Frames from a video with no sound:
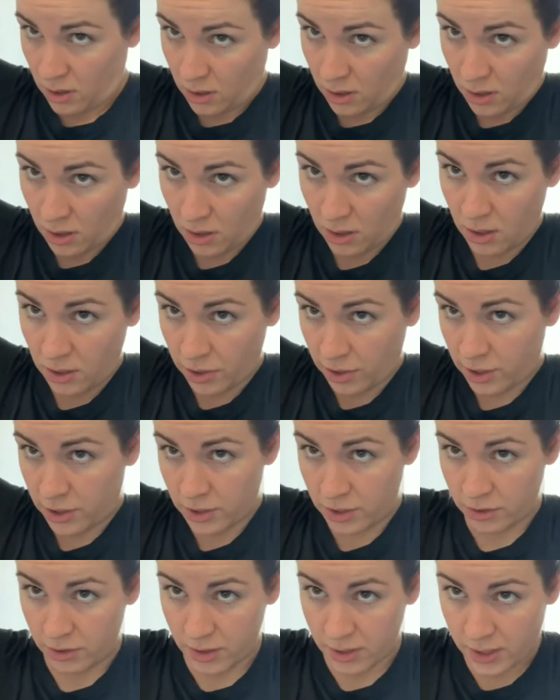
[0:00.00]
And then you're gonna
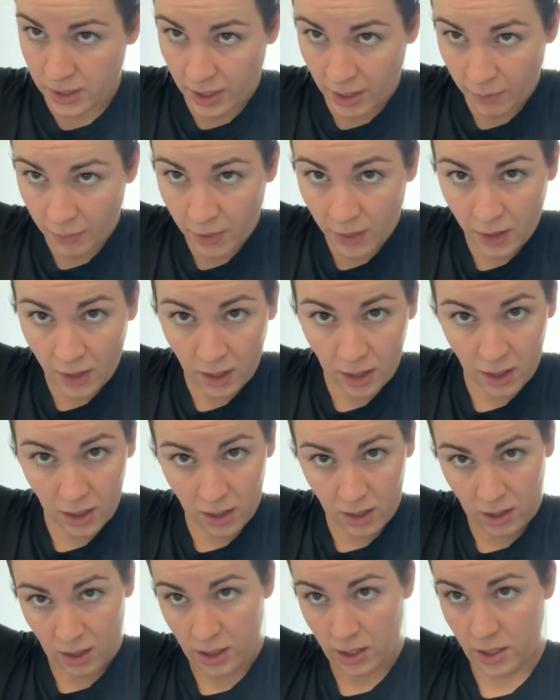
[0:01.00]
do the same
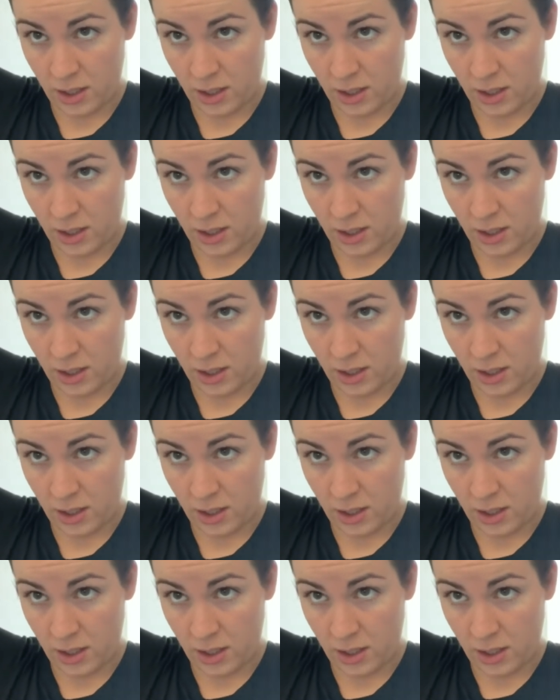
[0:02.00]
thing